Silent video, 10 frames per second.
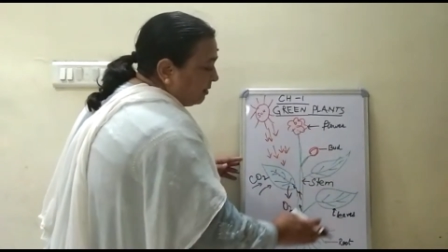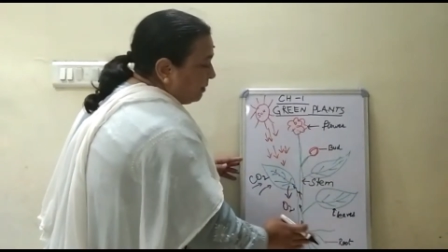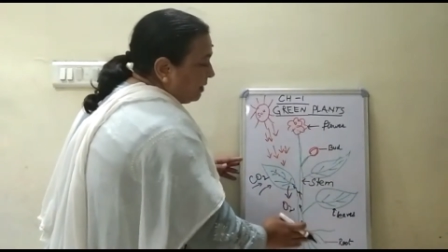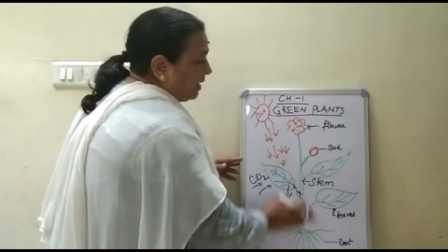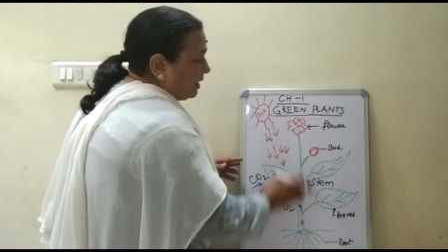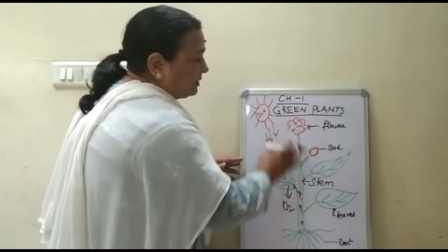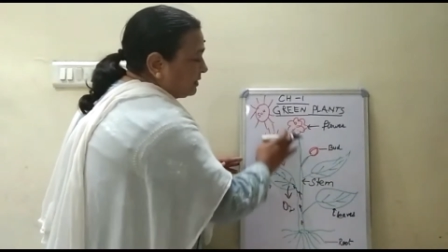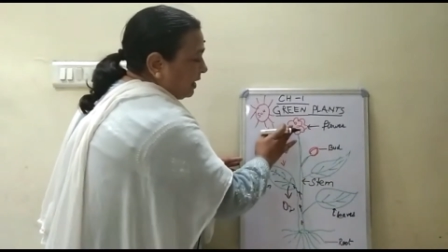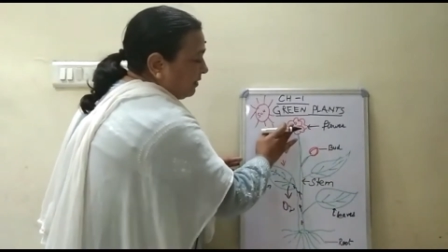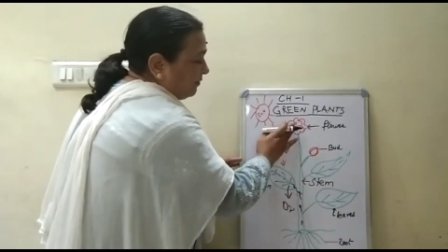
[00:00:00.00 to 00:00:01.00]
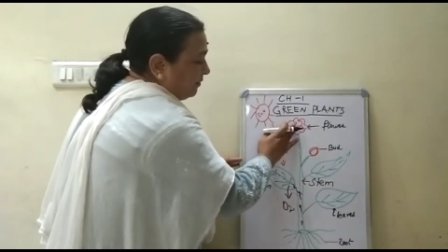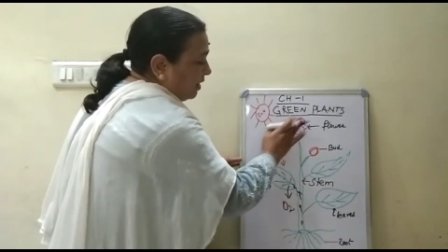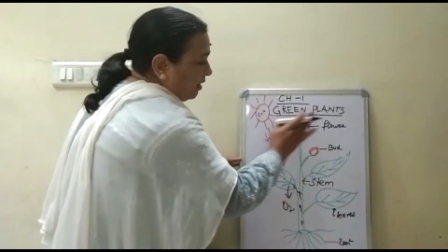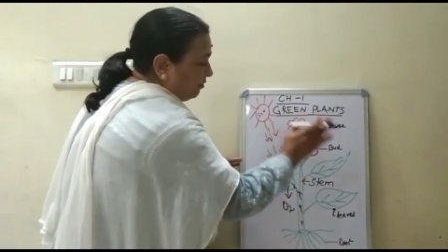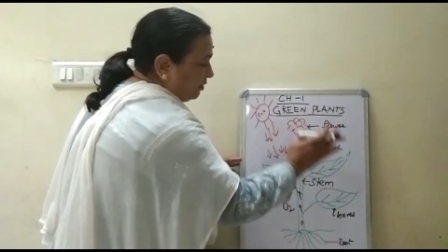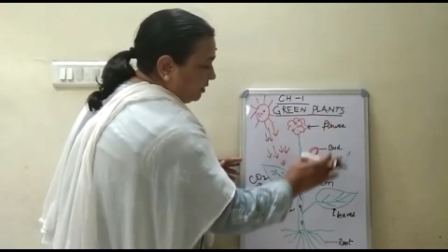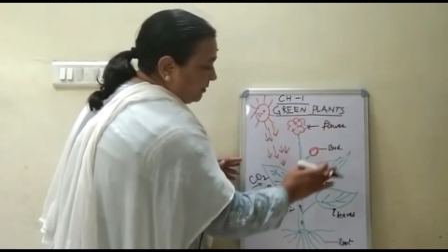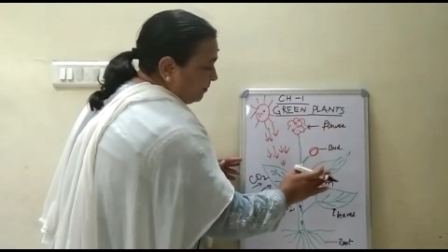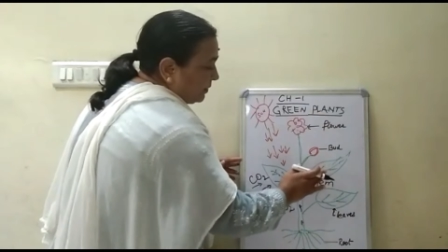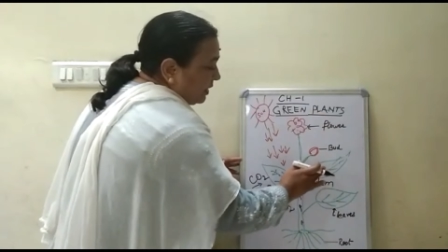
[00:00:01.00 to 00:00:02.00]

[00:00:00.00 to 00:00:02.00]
plants like flower,